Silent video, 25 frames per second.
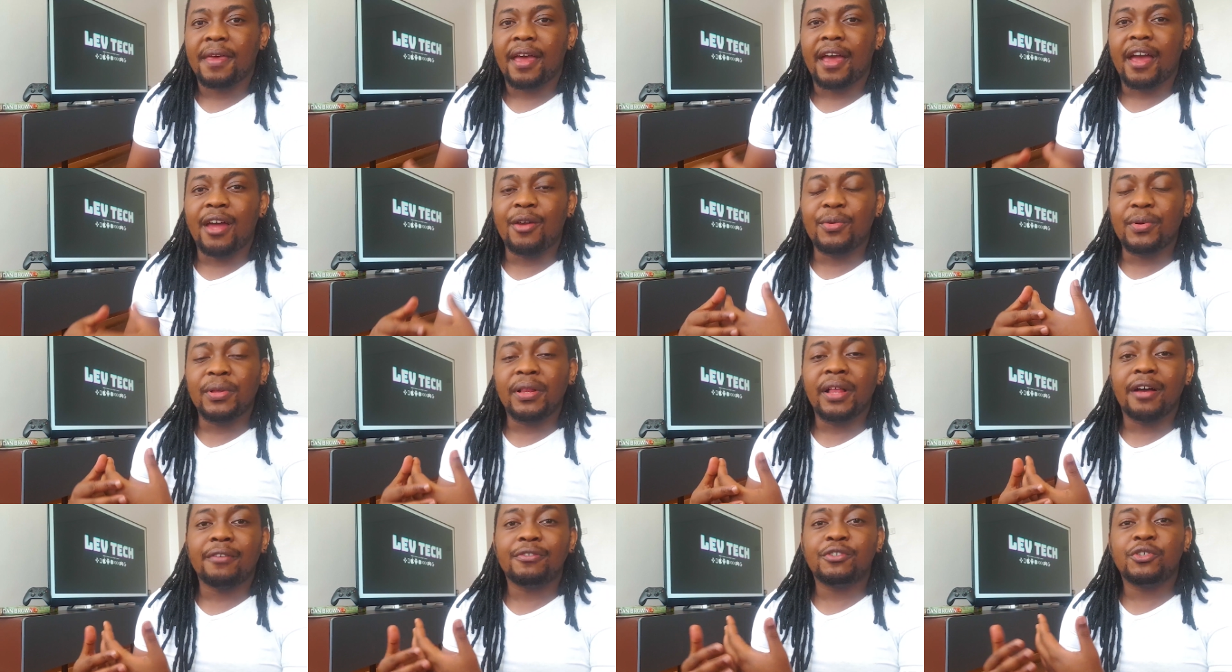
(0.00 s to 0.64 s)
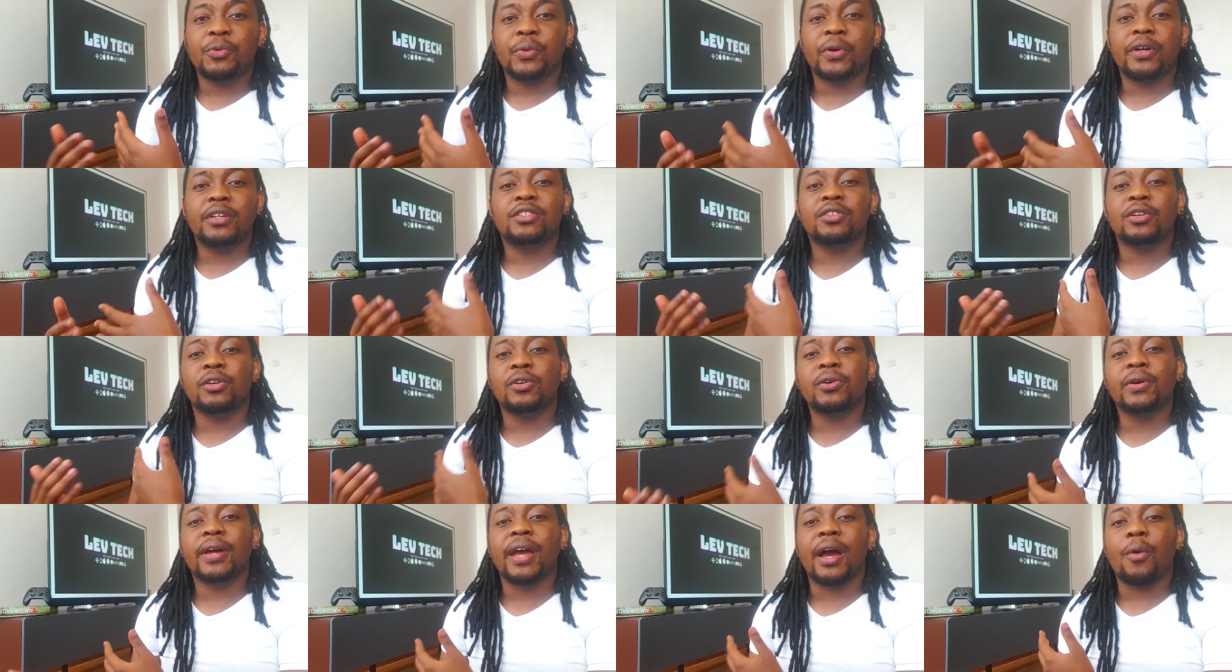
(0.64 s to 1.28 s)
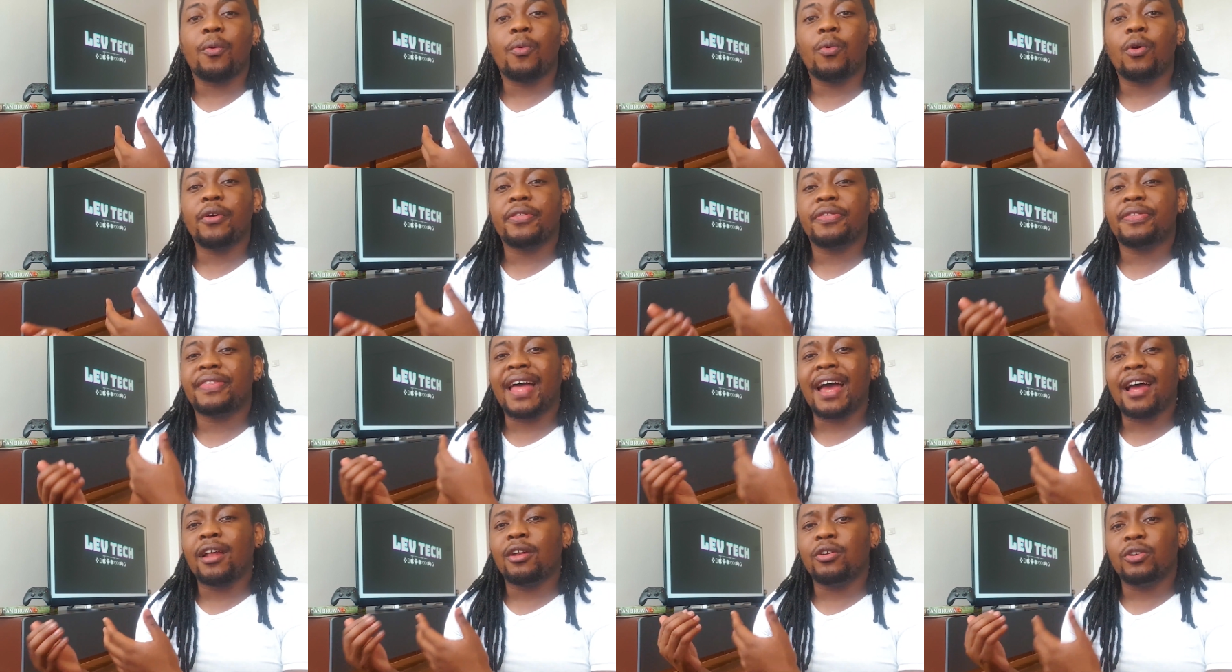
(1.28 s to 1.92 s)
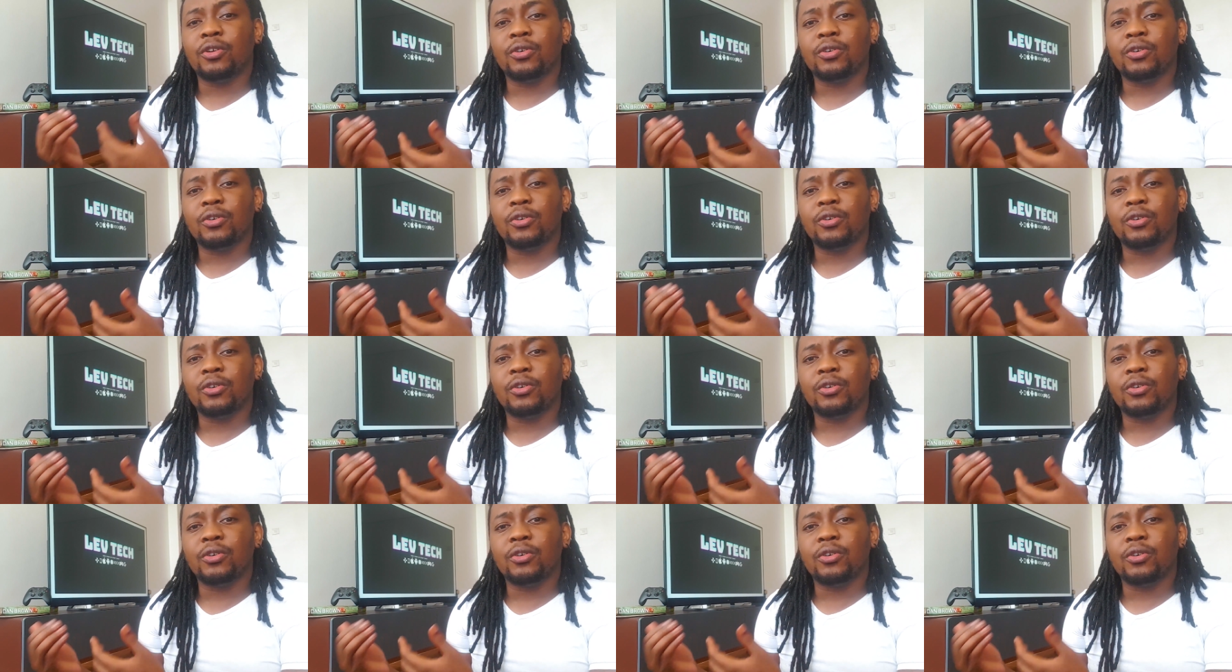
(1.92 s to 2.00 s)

and we'll have to wait to look at what that